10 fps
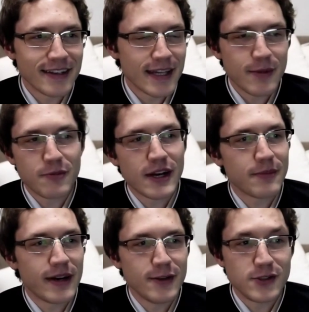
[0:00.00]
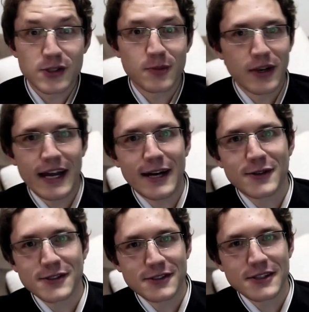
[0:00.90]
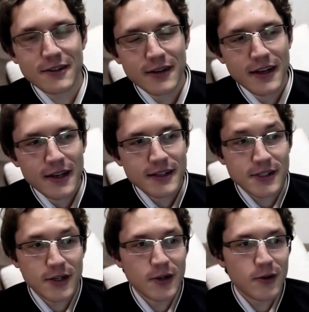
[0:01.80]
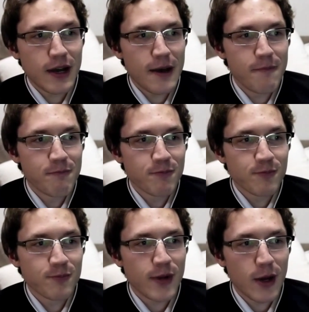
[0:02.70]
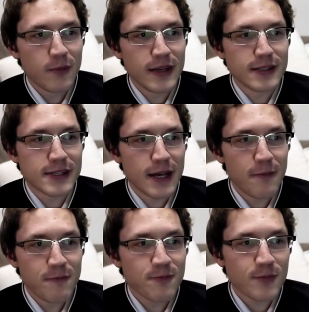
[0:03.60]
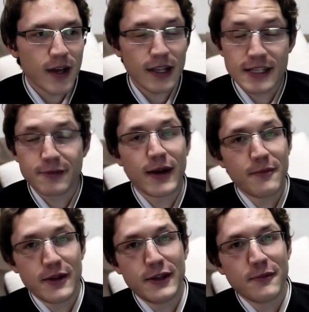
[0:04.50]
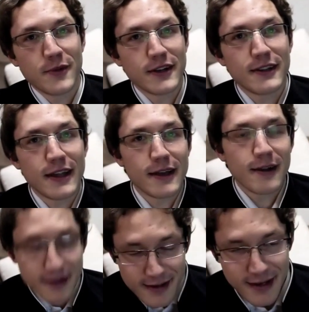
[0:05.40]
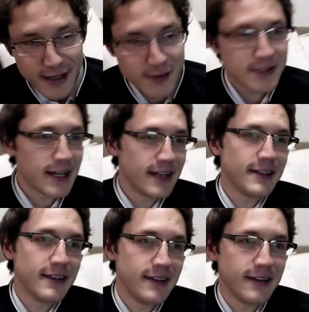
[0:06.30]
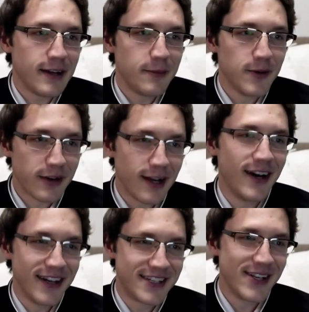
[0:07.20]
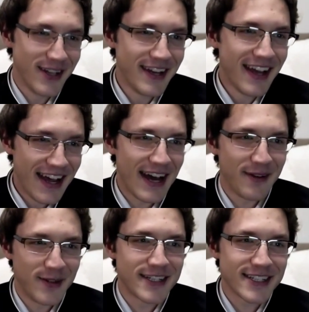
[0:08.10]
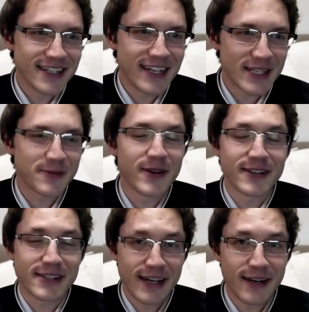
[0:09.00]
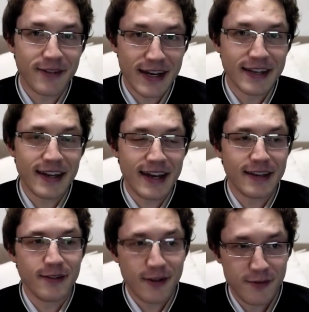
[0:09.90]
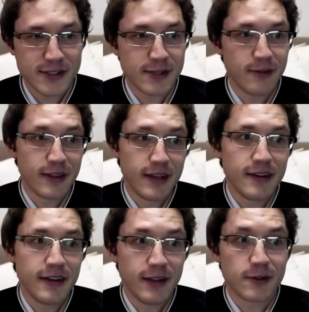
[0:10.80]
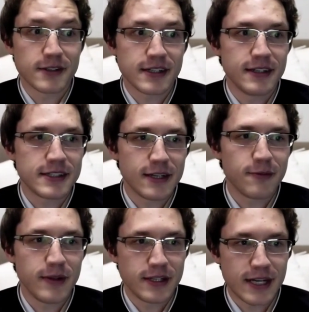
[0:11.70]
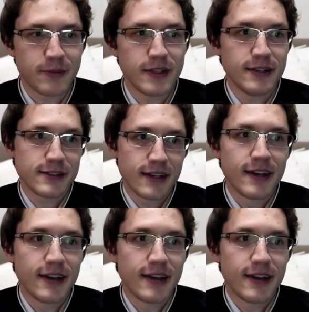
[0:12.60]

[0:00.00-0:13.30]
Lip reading: Give Me a Break Man, who's just bought a house and stuff. So by all means, I'd like to give my opinion, but I do stand in humble regard to how much experience they have had, and obviously with Hiroko-san herself being Japanese.